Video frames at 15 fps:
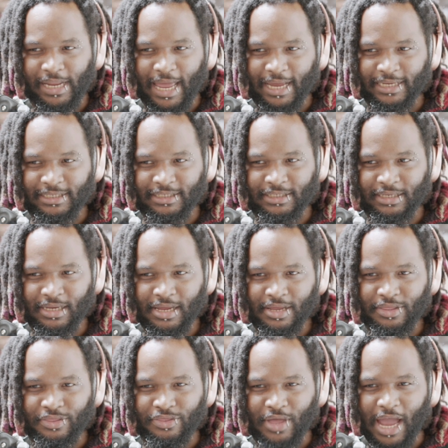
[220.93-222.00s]
X,
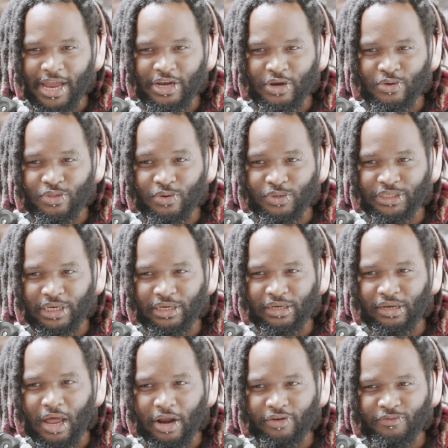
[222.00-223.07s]
I knew there was a
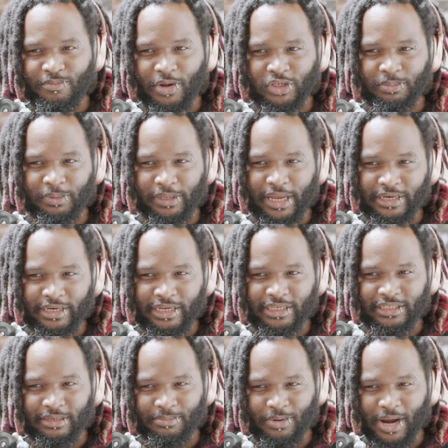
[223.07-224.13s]
lot of multiple
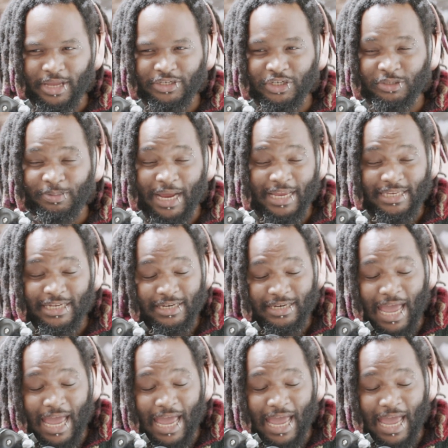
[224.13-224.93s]
endings and branches, but I